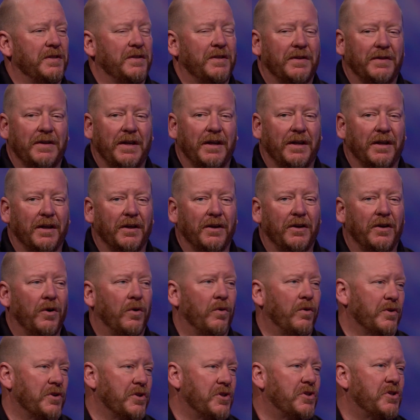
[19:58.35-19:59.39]
that they can go
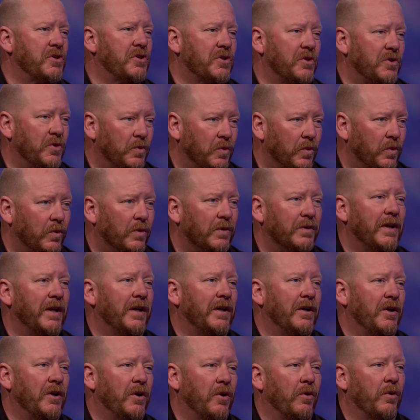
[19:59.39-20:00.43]
to school and they
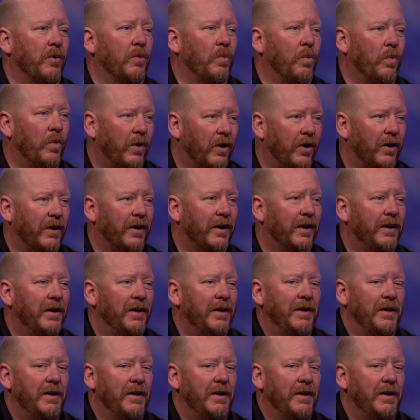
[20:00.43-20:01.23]
can go to work